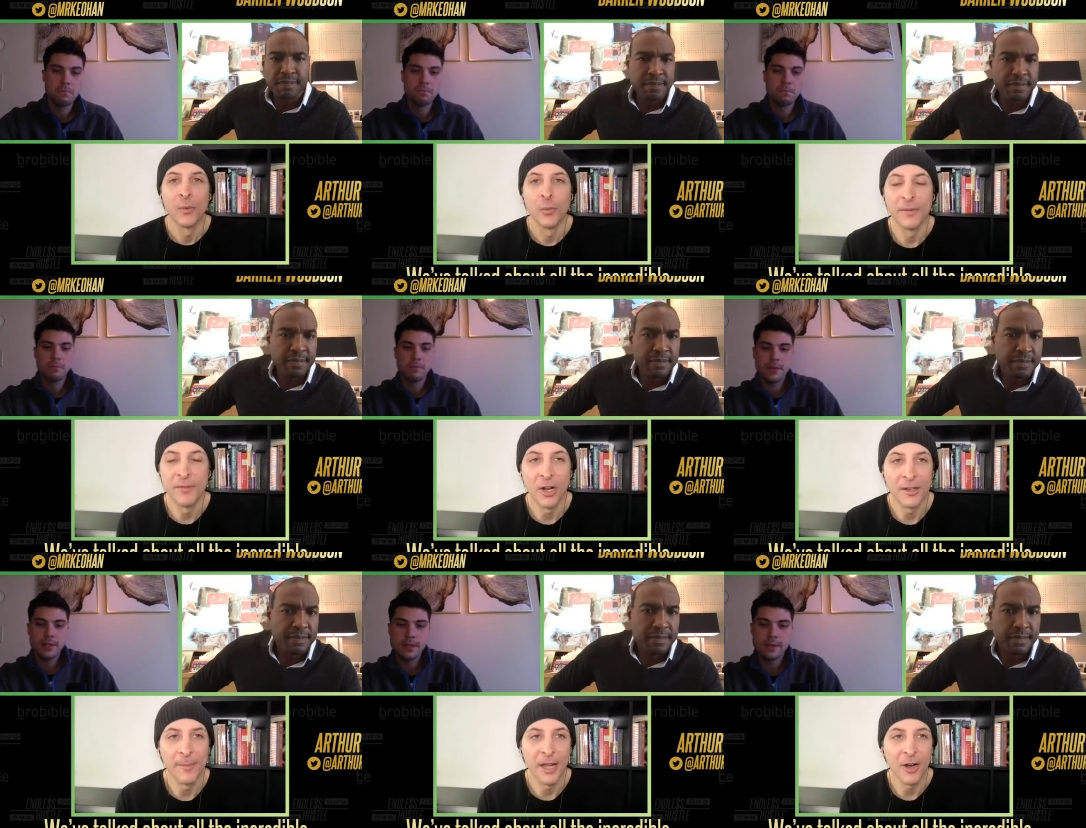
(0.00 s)
Speaker 1: We've
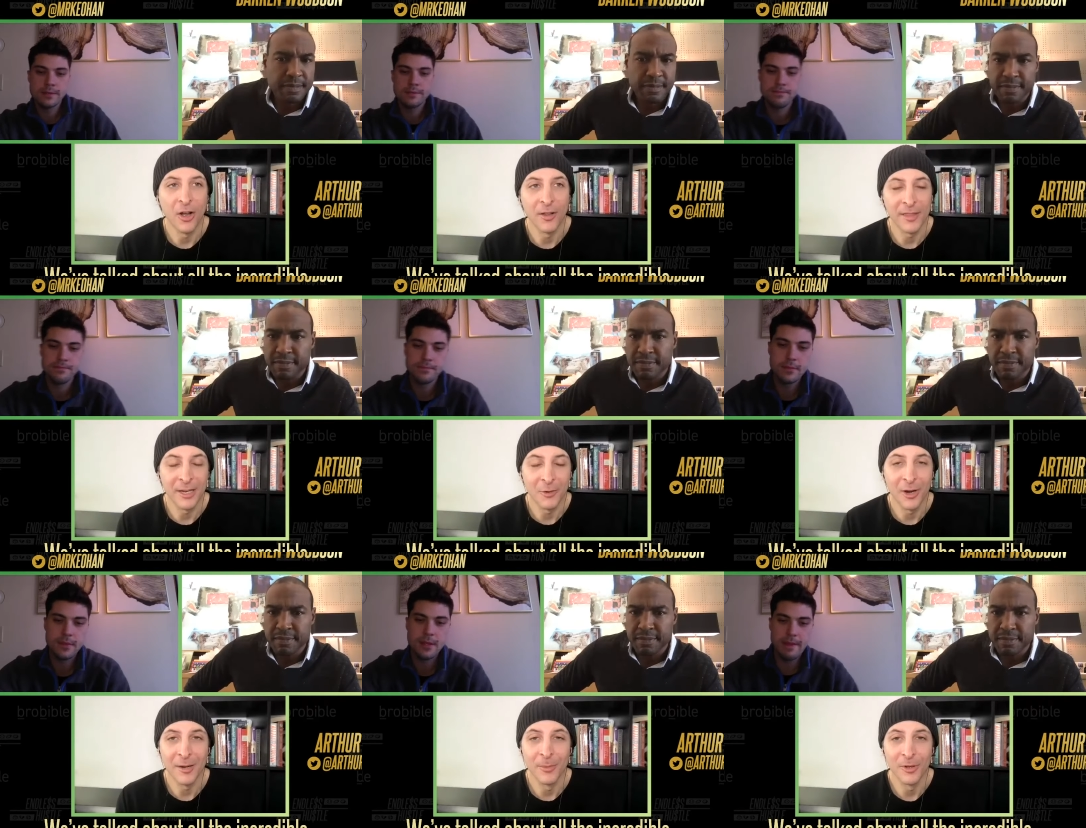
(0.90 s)
talked about all the
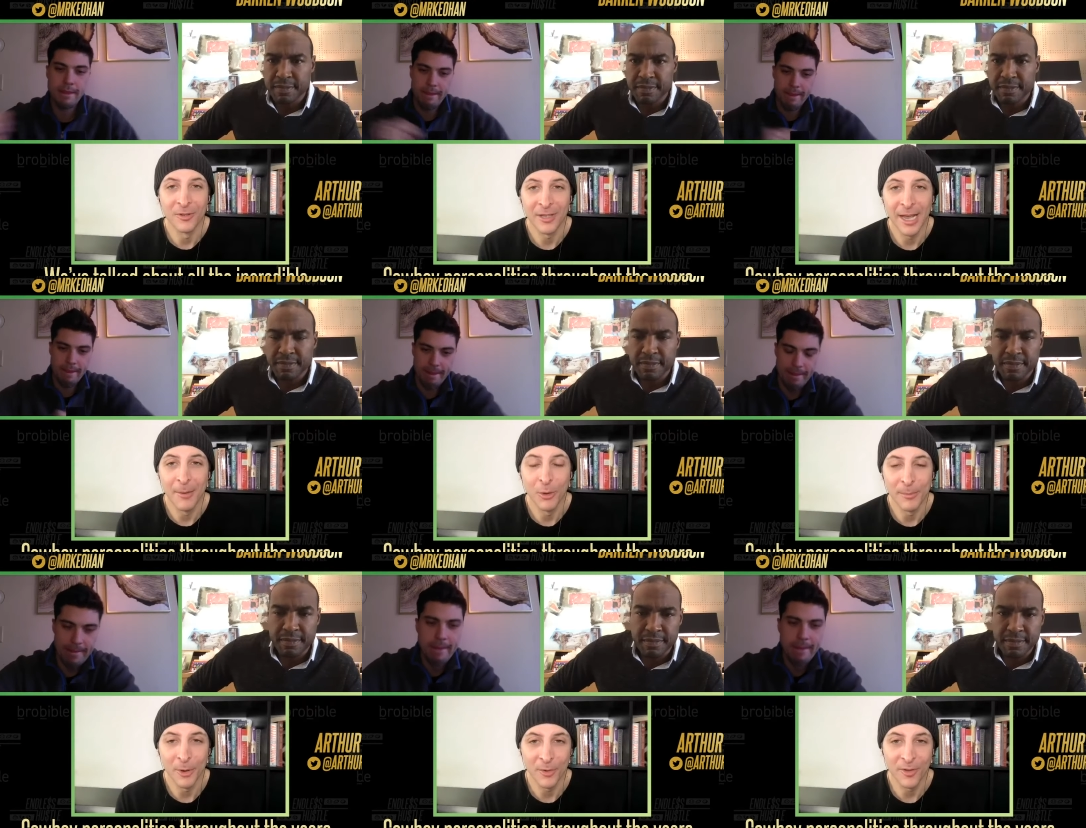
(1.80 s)
incredible
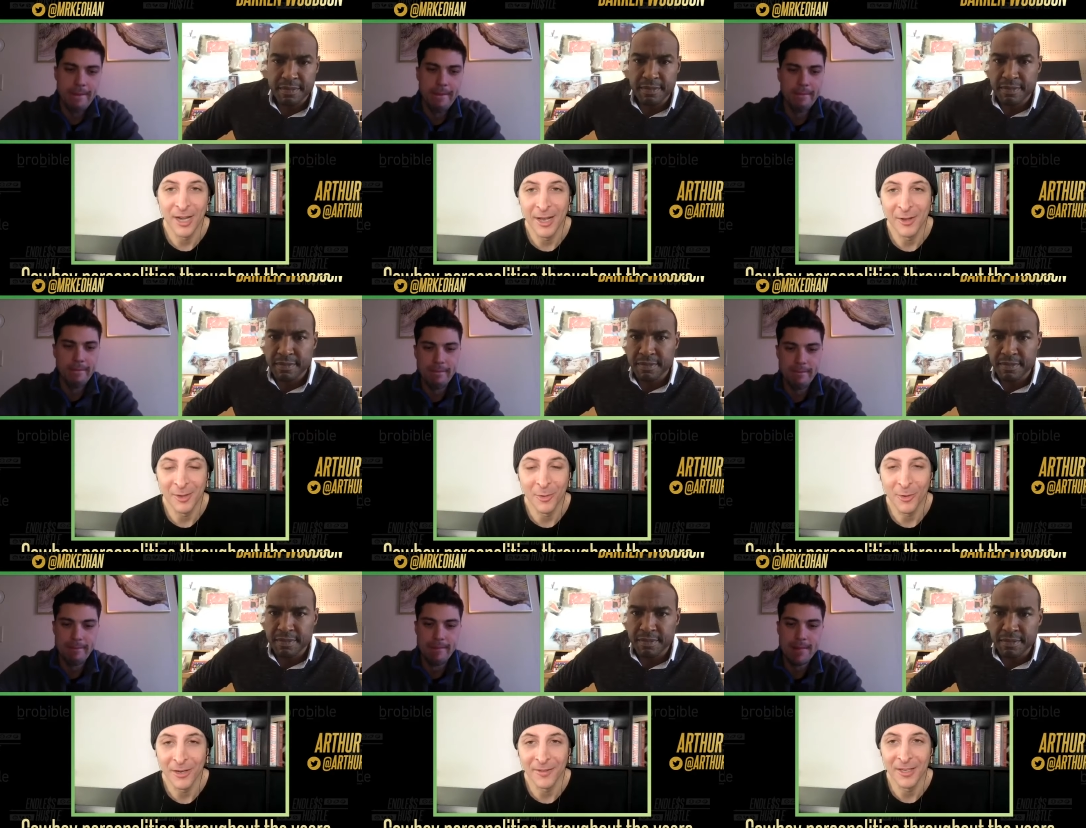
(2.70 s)
cowboy personalities
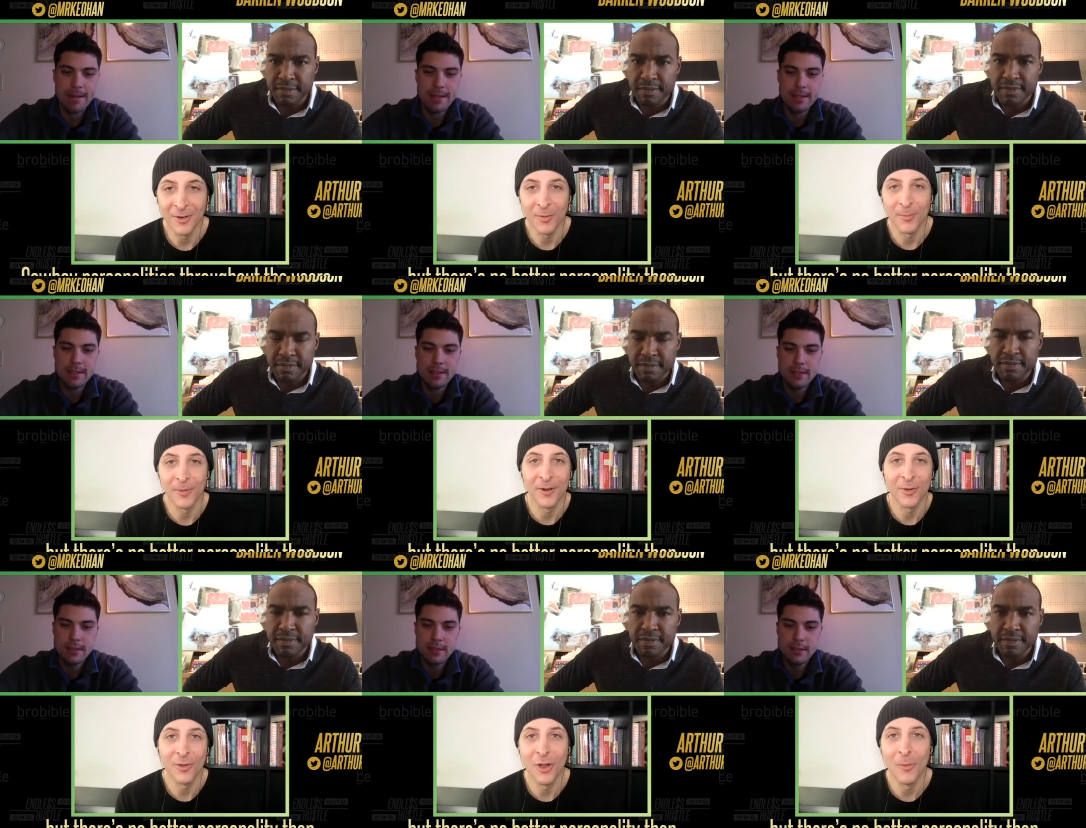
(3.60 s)
throughout the years, but
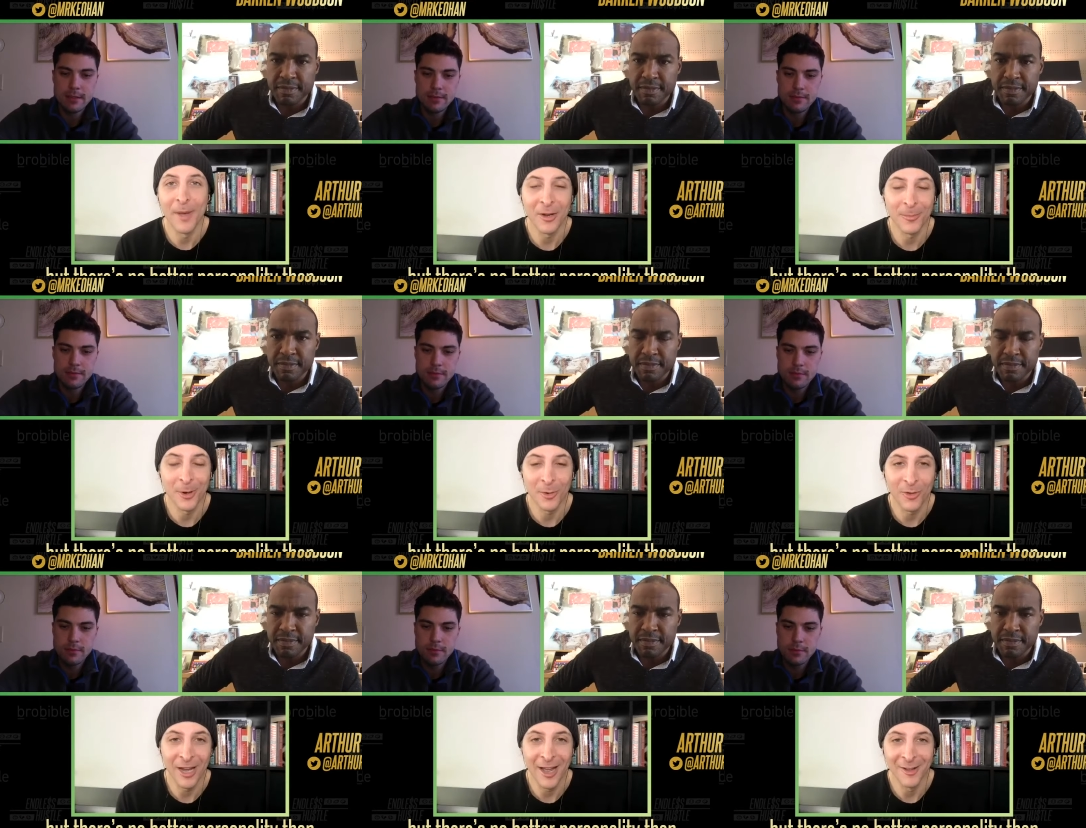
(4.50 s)
there's no better
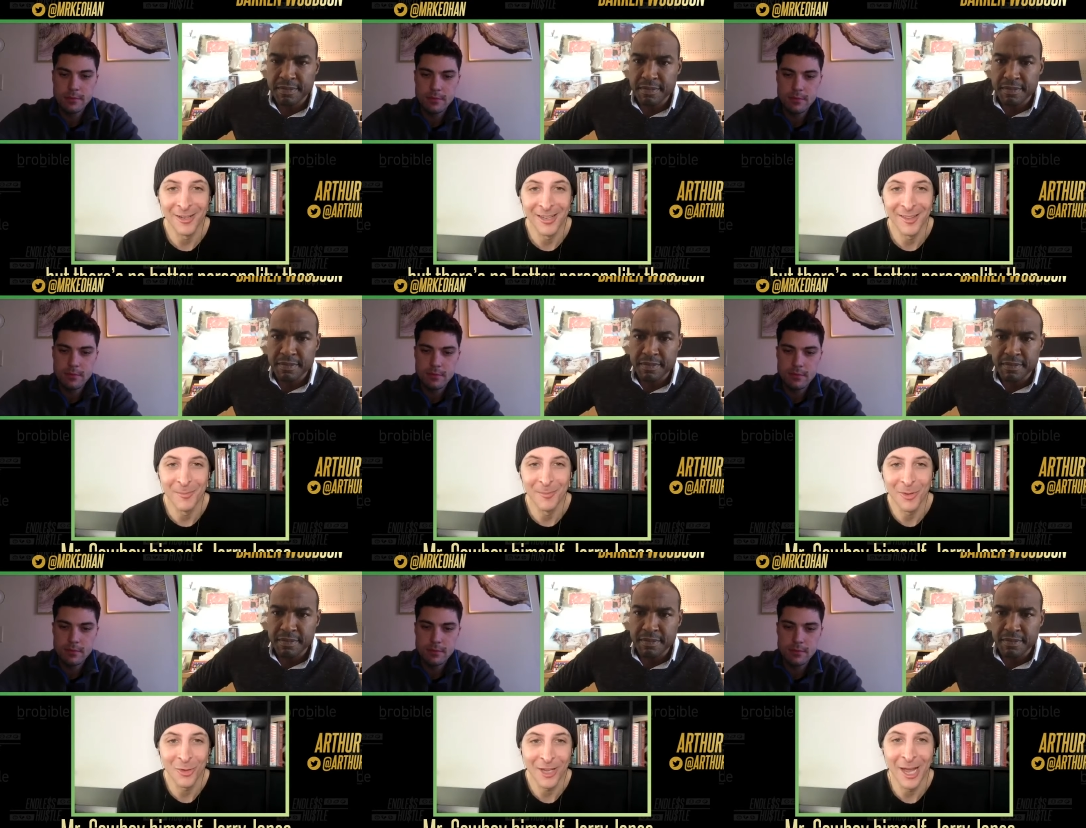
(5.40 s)
personality than
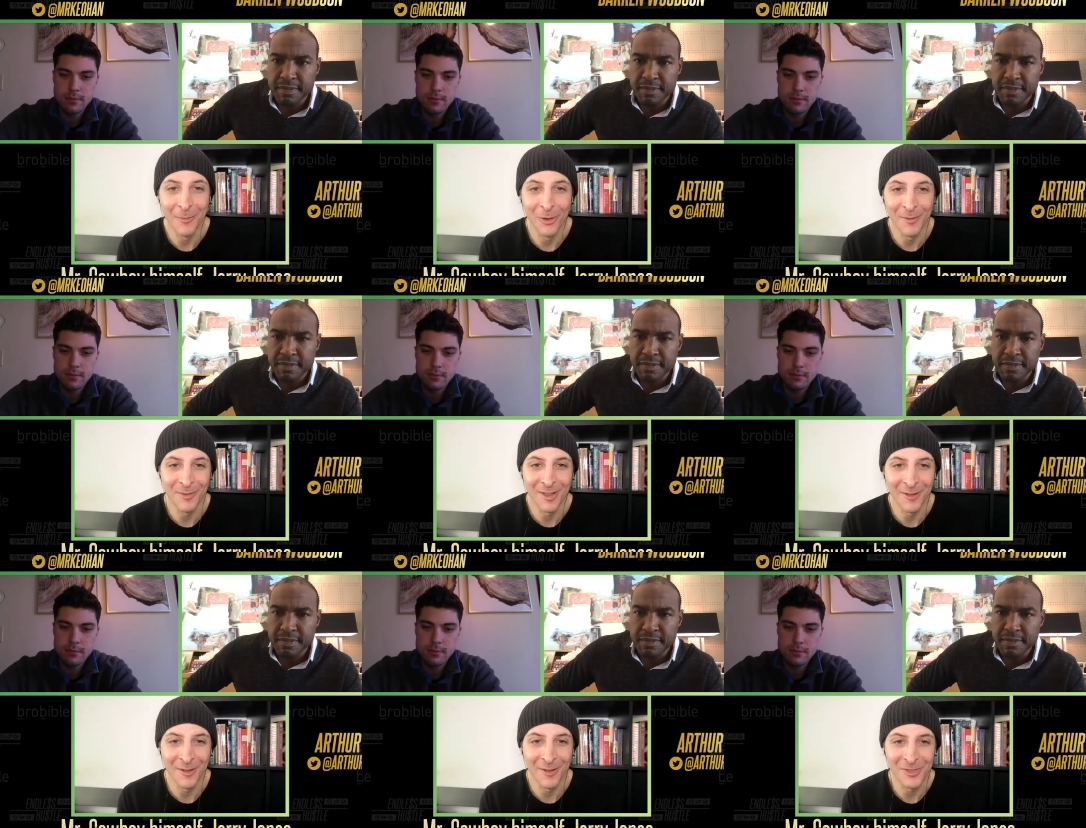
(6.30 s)
Mr. Cowboy
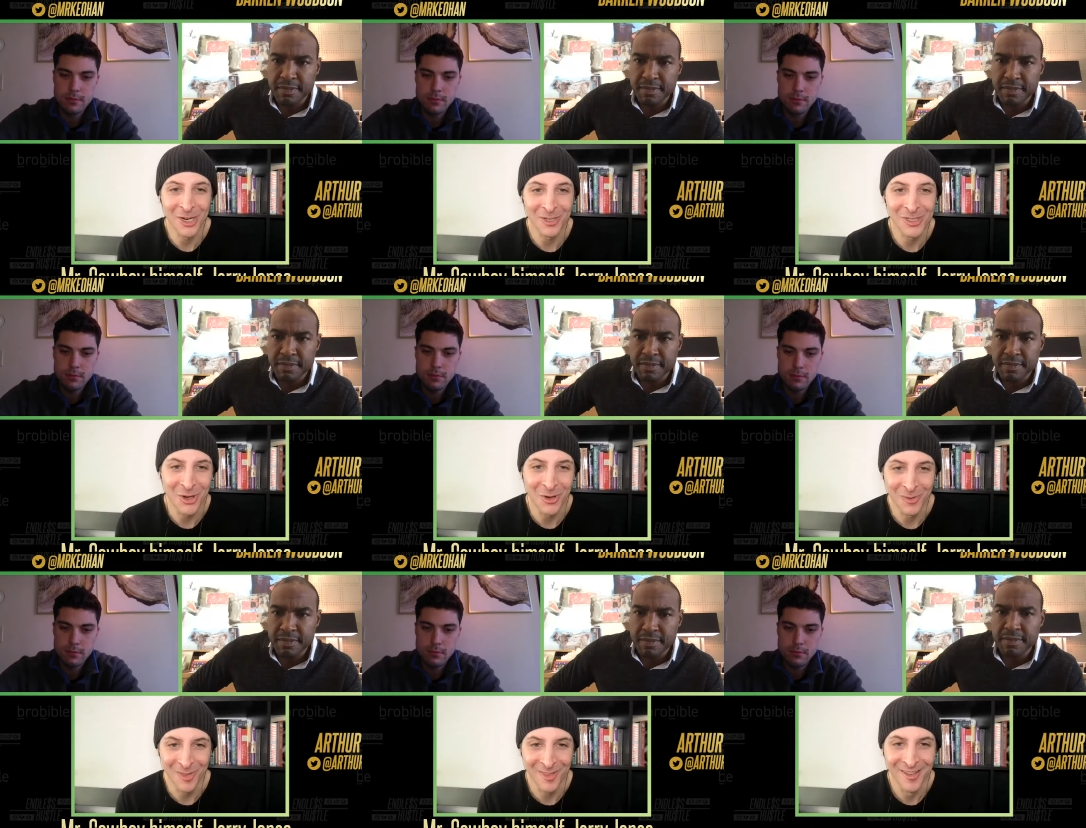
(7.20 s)
himself, Jerry Jones.